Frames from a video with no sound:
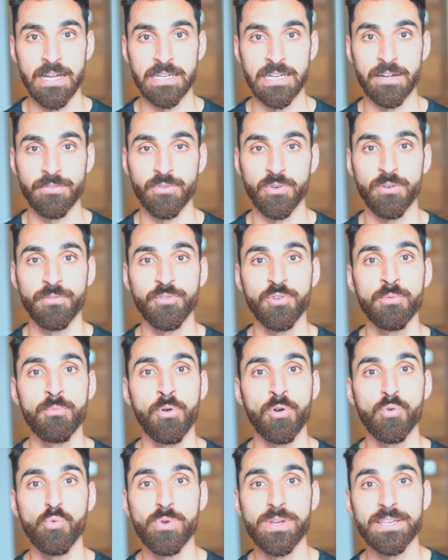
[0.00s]
After a few
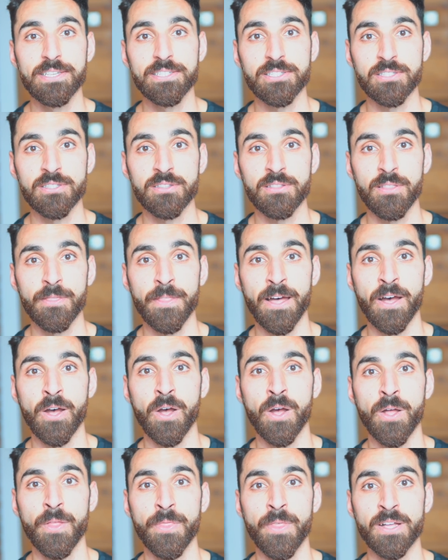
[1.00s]
more weeks,
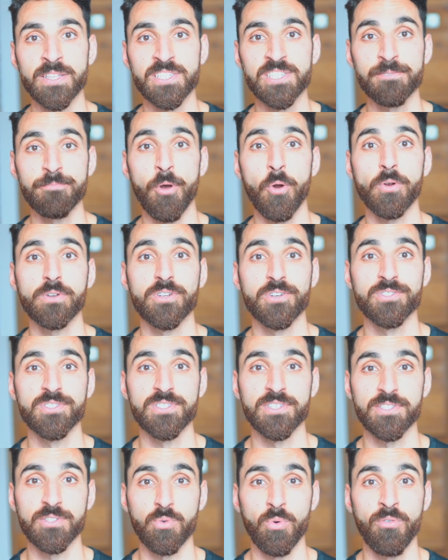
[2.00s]
that smoke
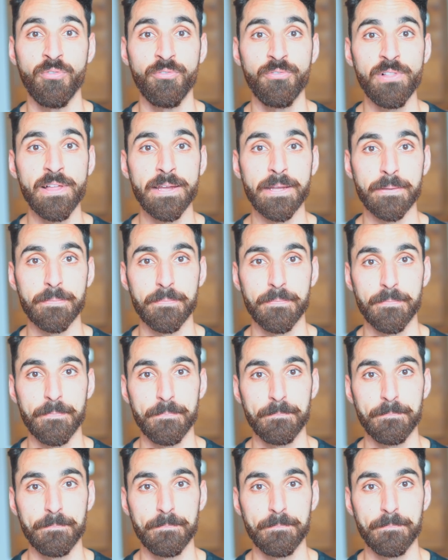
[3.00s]
turns into a flame.